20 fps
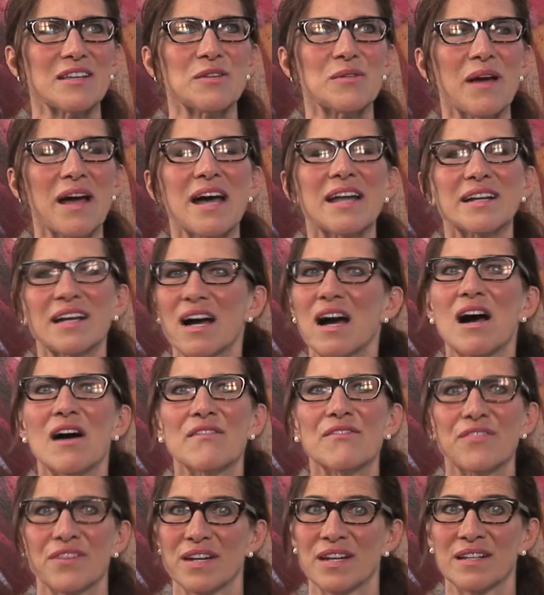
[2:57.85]
You had
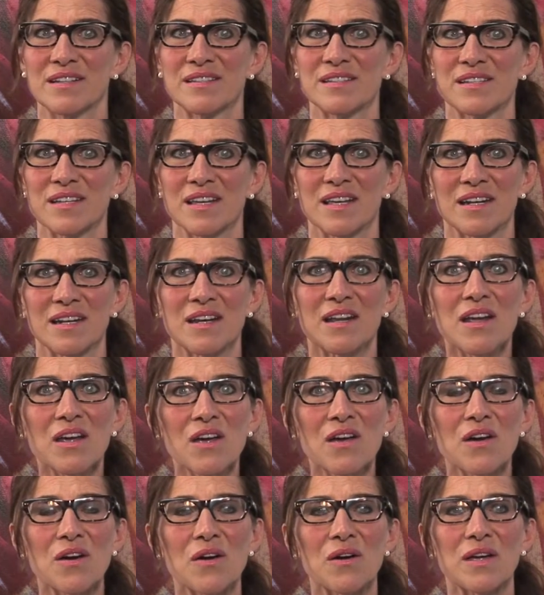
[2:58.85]
confidence in
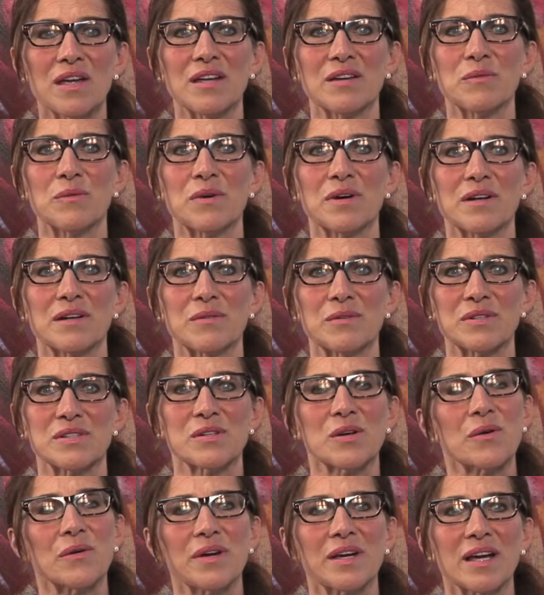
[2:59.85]
what was
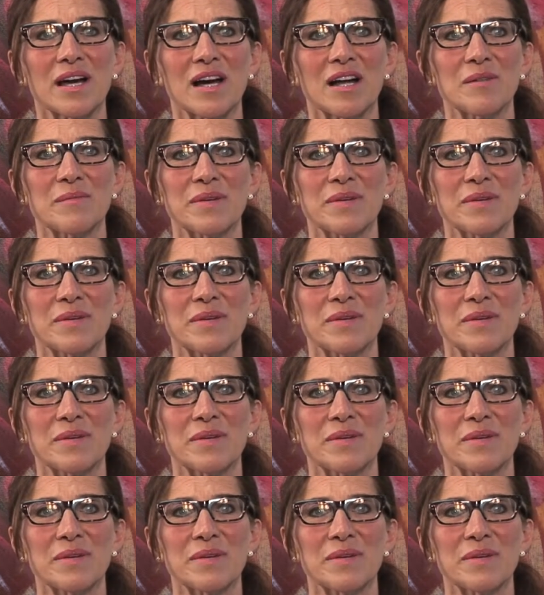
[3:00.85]
going on